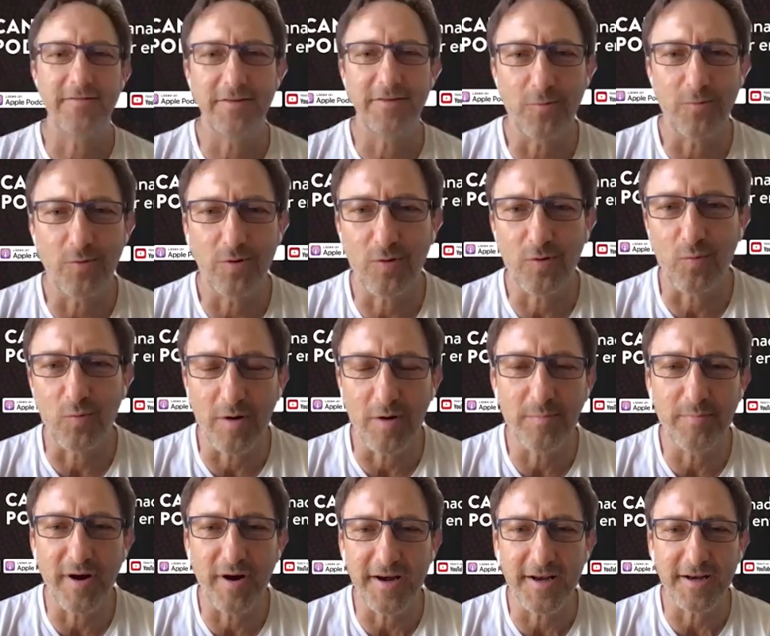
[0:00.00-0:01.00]
like saving the world
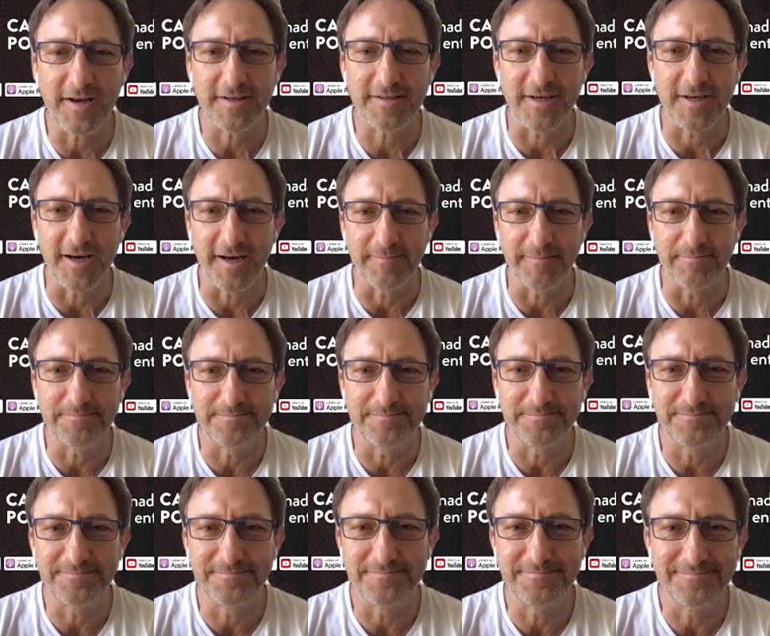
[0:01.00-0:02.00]
one bite at a time.
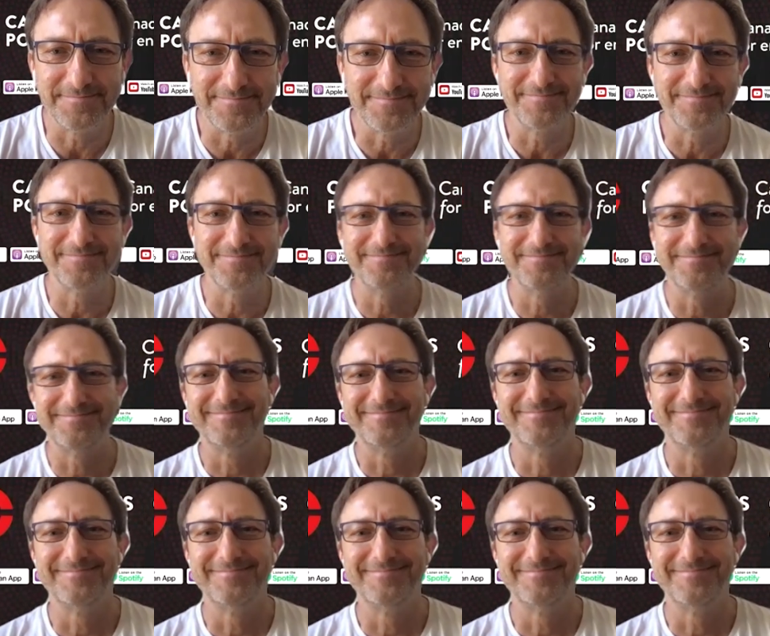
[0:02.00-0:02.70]
One